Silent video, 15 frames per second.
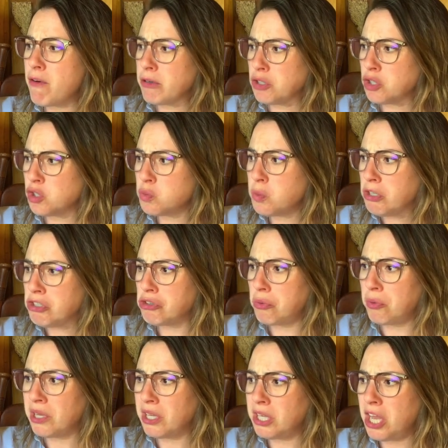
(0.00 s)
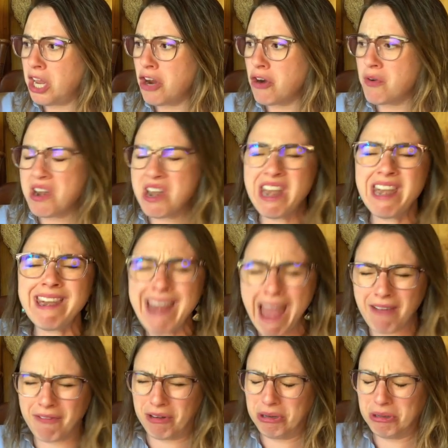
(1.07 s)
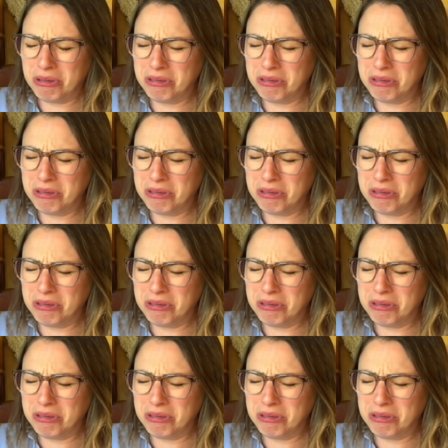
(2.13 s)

a switch, or a gear, and never